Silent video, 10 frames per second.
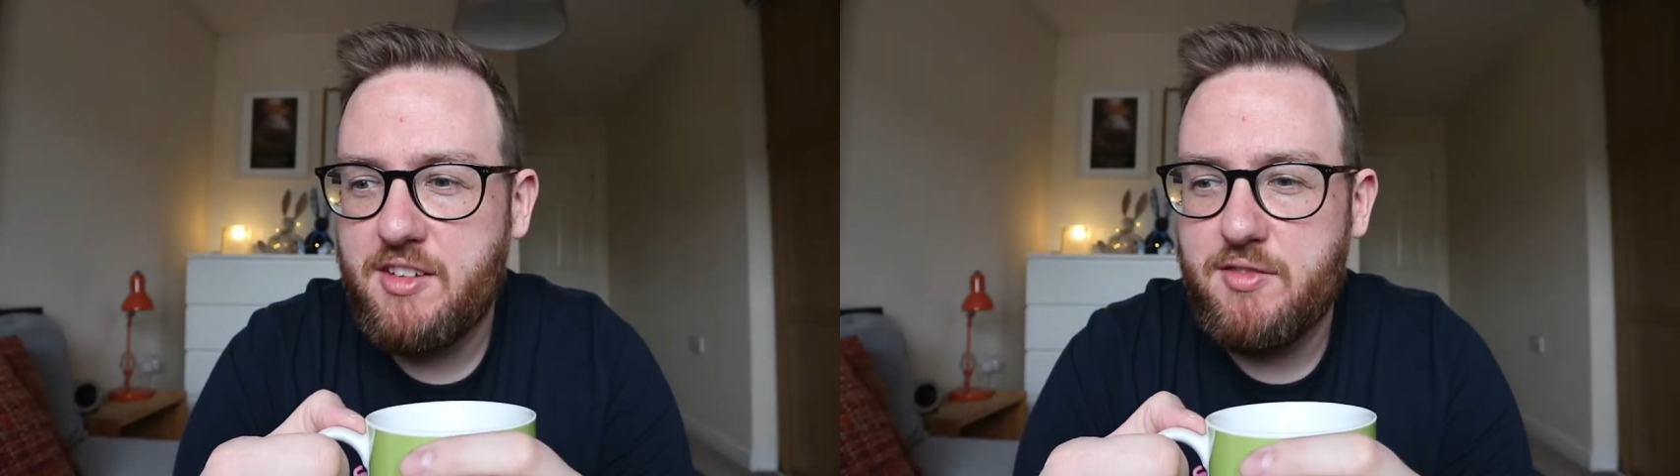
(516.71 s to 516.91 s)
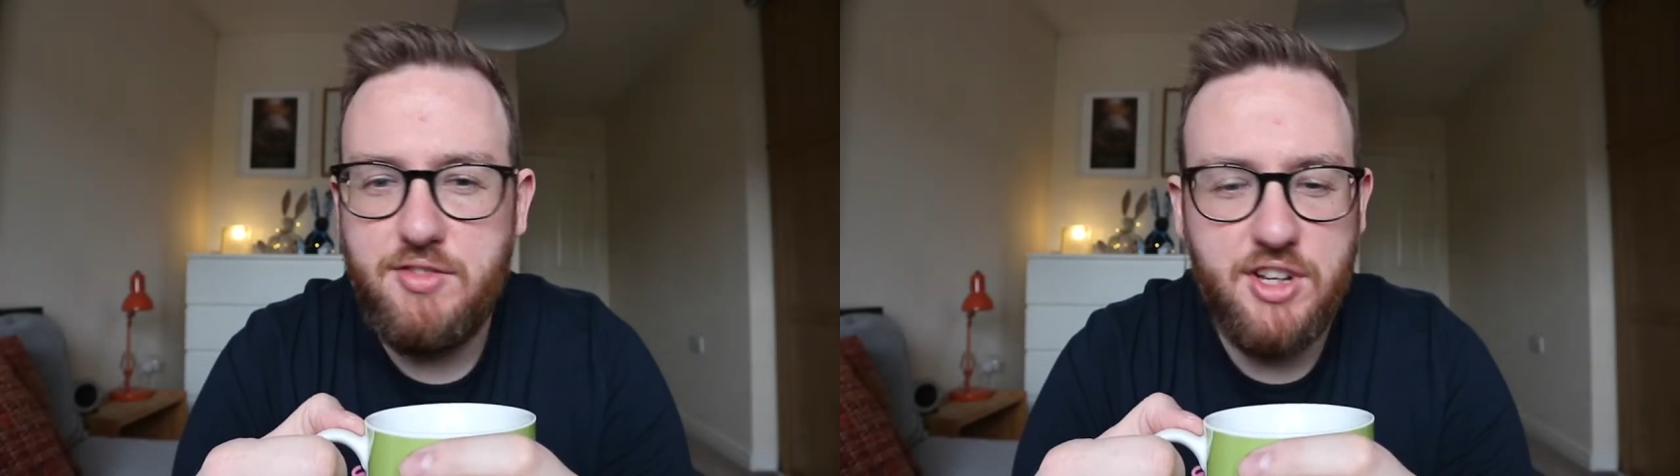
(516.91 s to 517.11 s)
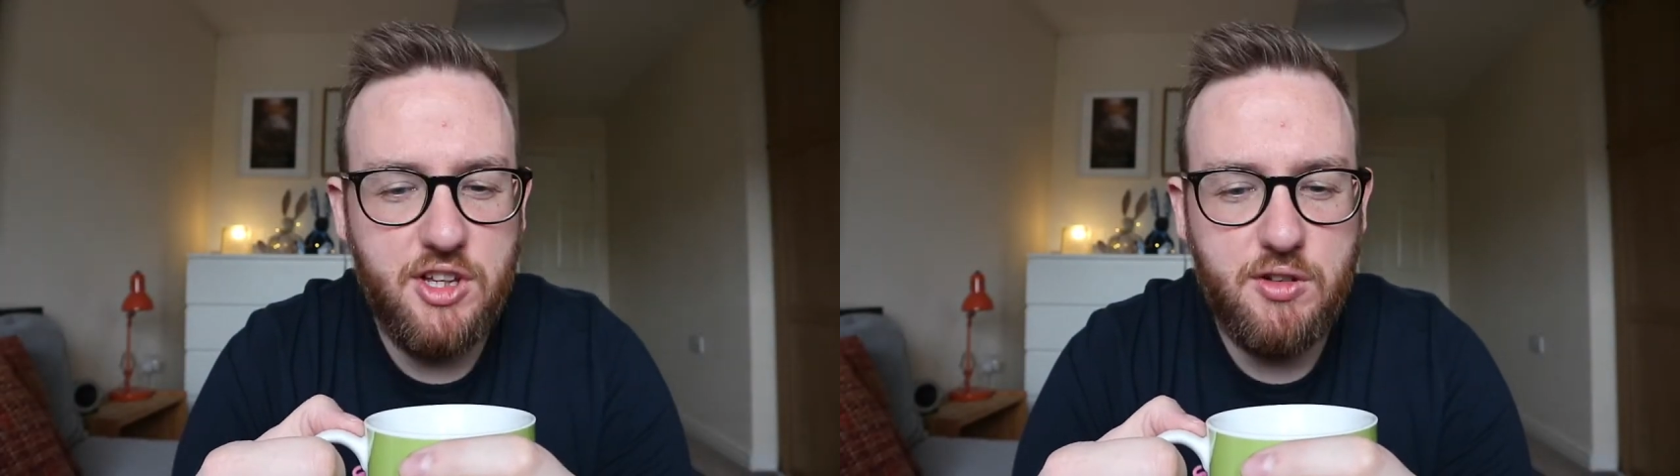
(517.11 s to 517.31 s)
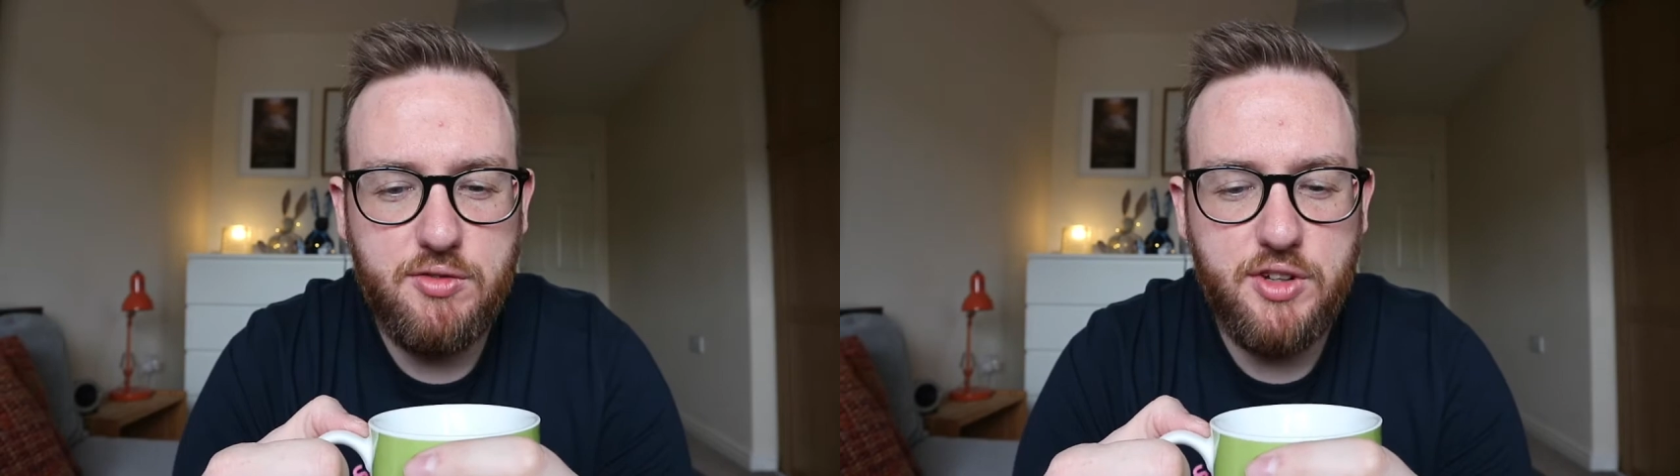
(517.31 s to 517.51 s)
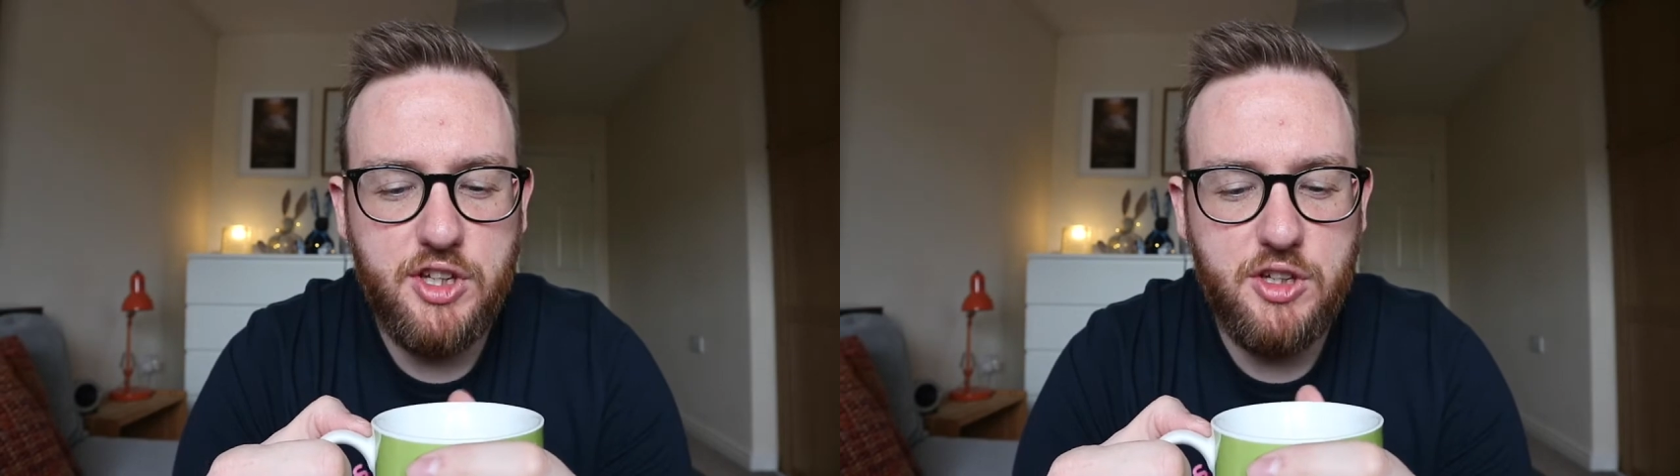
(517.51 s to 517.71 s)
video
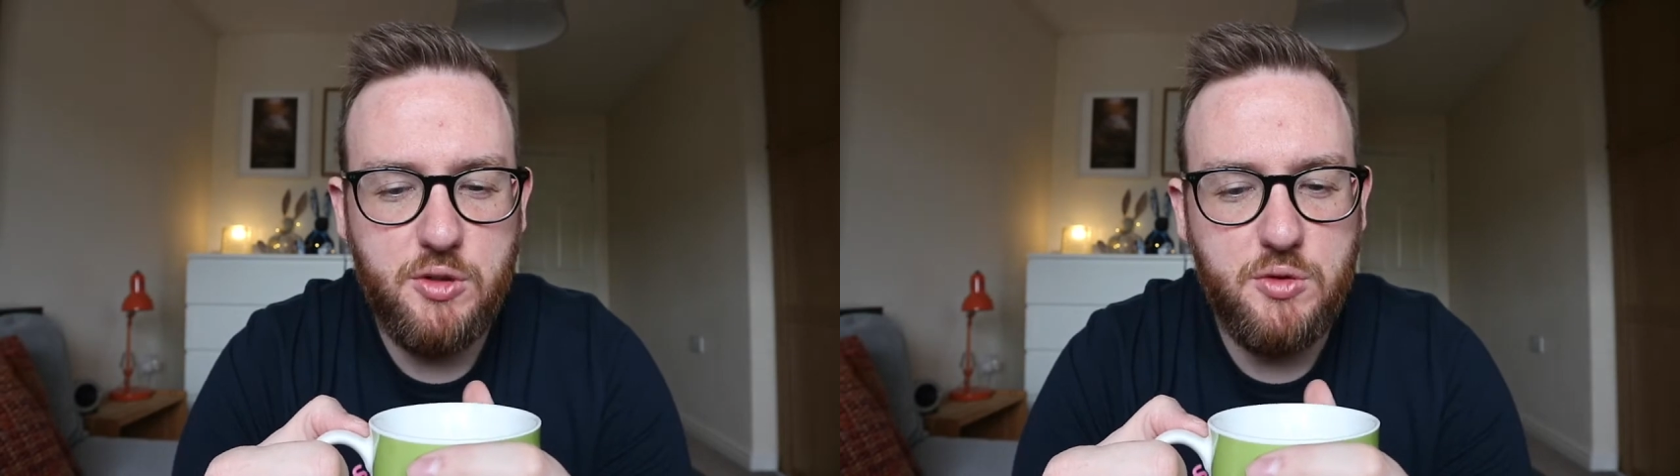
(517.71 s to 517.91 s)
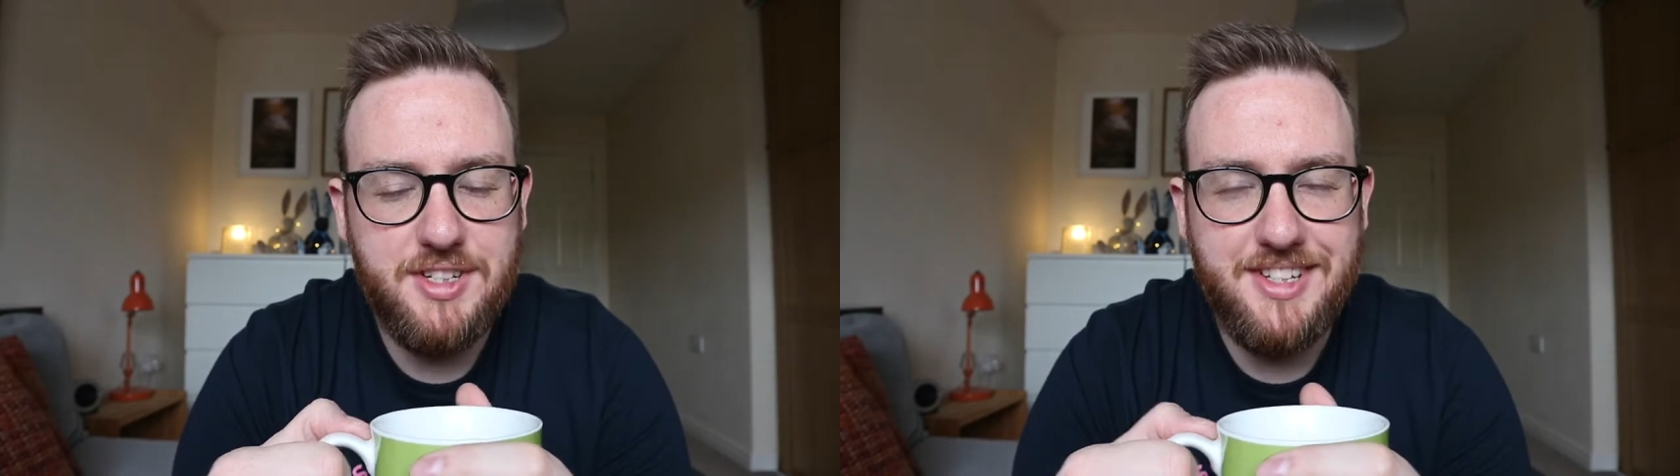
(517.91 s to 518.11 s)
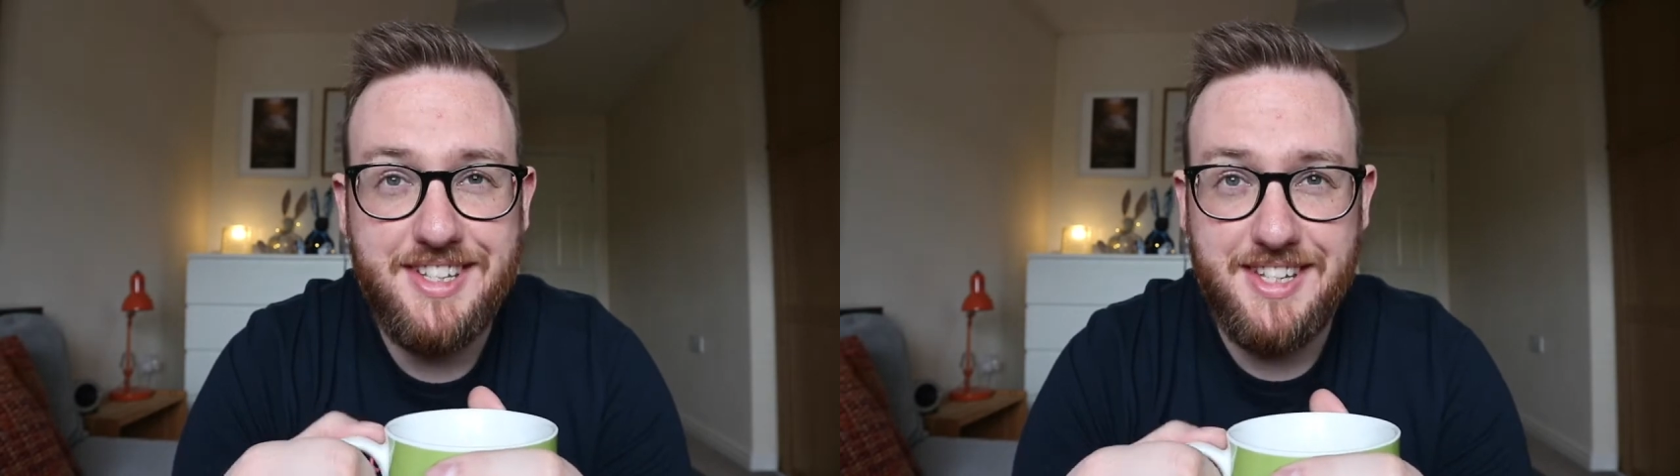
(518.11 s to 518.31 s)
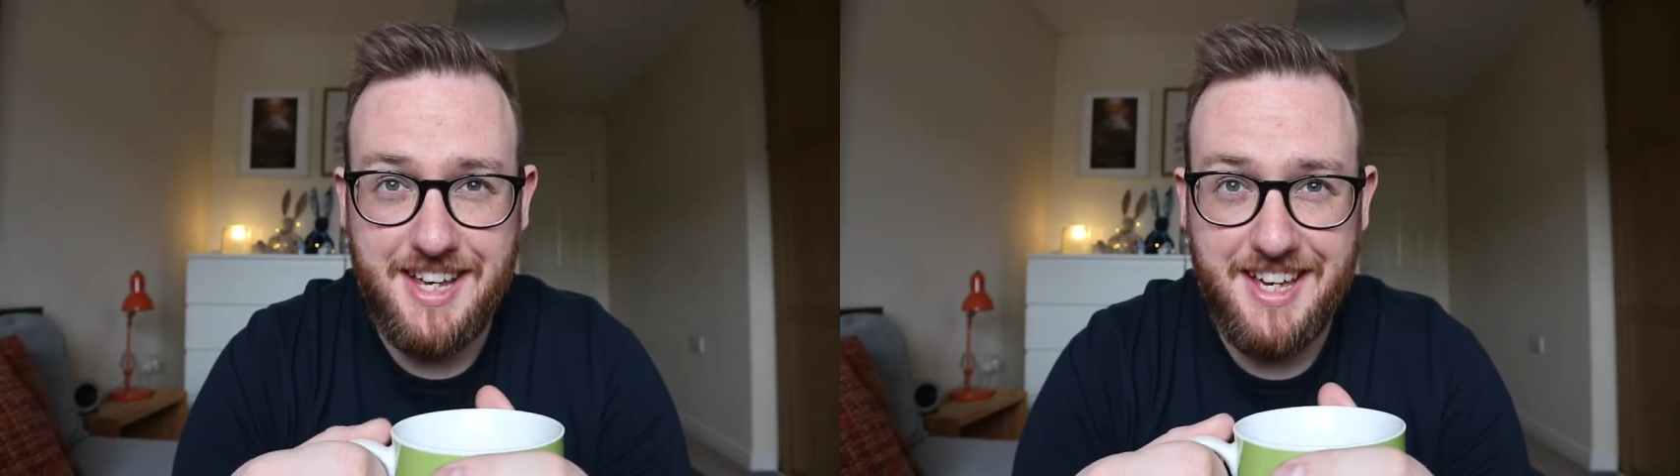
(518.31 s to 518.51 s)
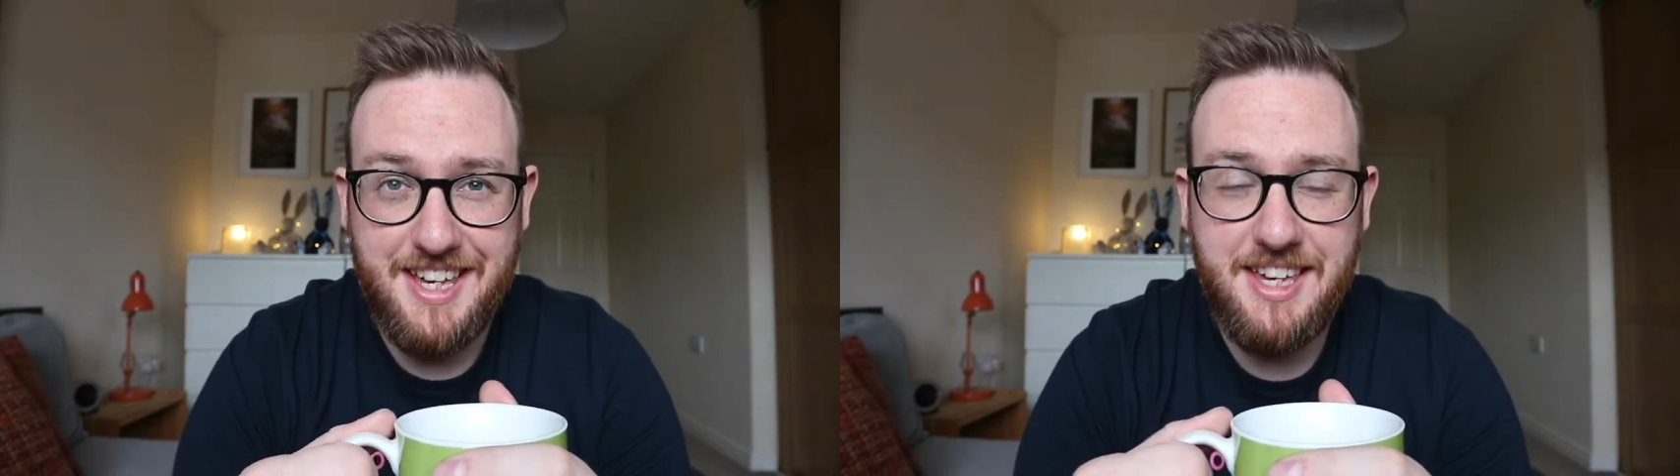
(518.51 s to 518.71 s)
for you
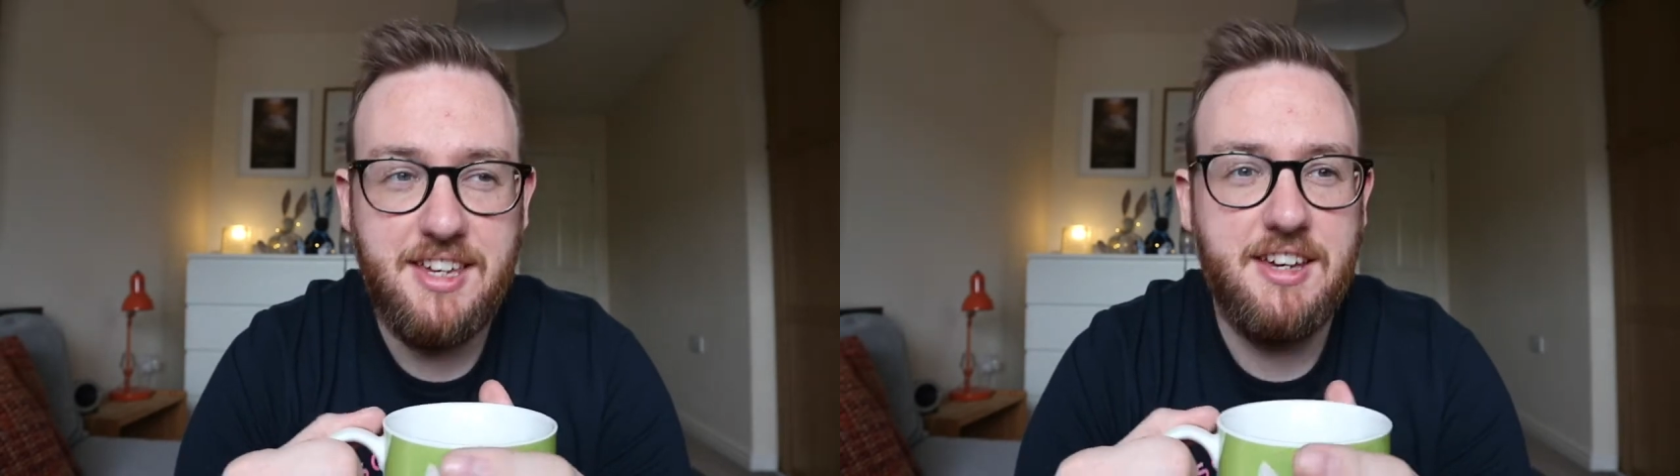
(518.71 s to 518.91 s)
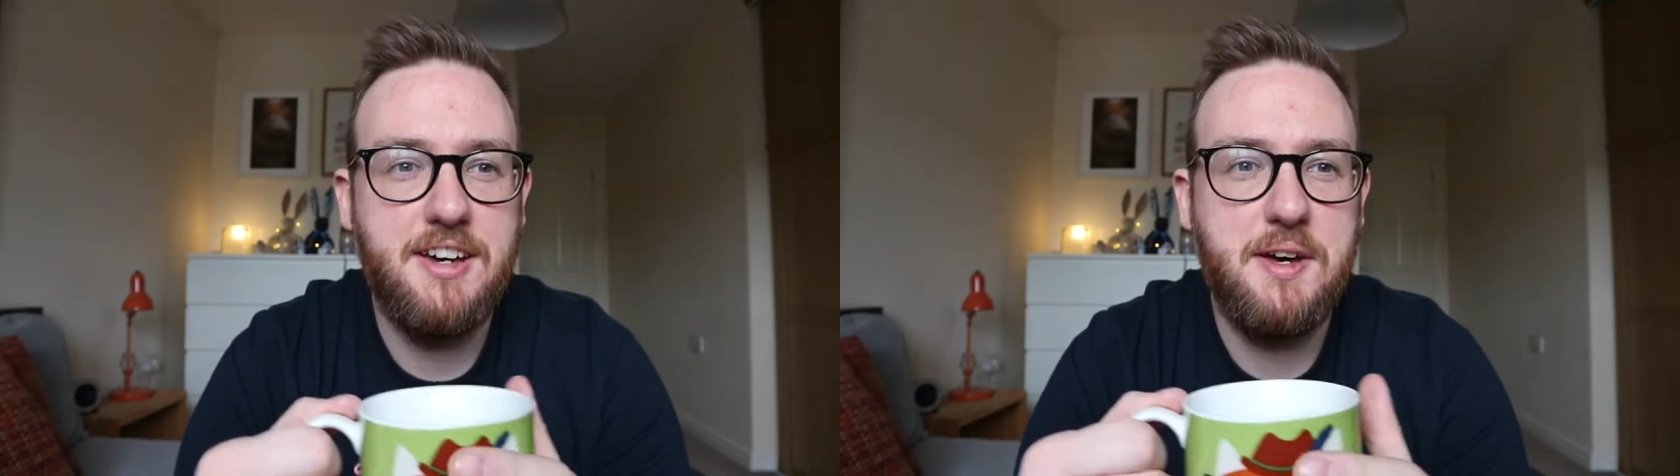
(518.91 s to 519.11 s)
today.